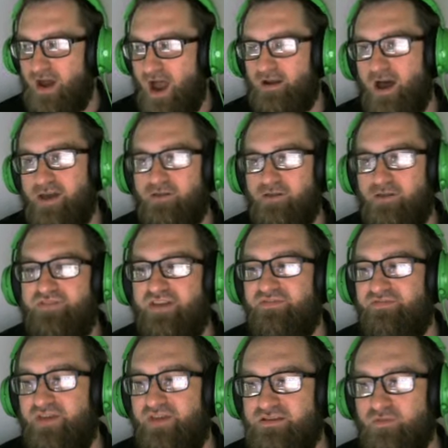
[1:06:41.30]
I, don't, I don't know if they
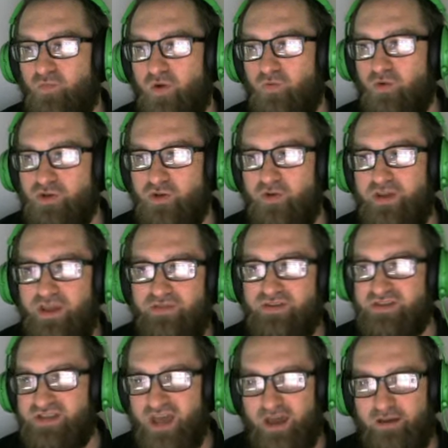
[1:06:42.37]
fit what we're doing in
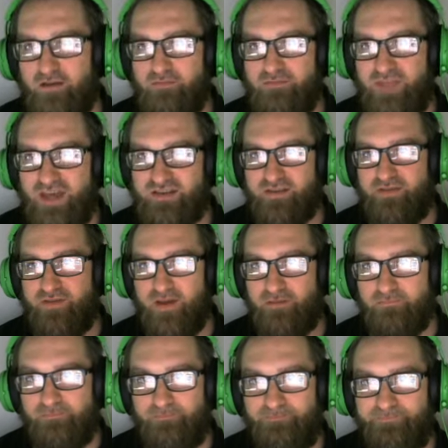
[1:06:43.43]
this deck. That's the thing.
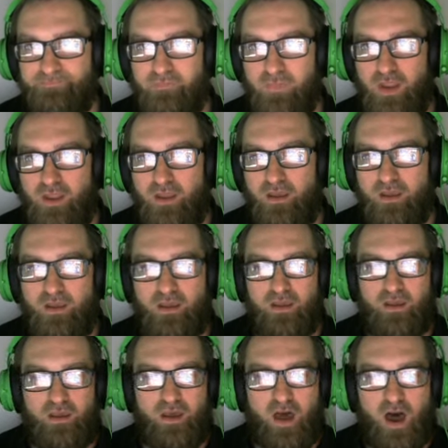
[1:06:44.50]

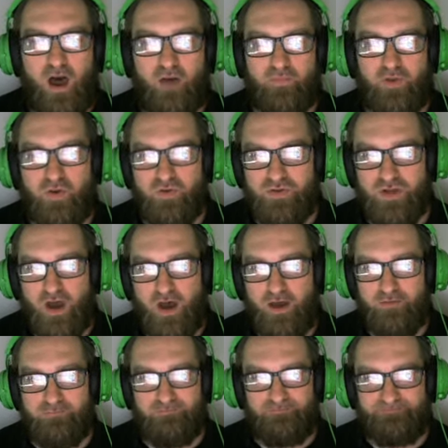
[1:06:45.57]
Um,
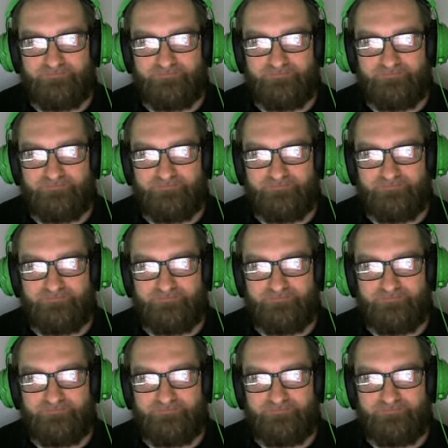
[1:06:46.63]
Kuzan,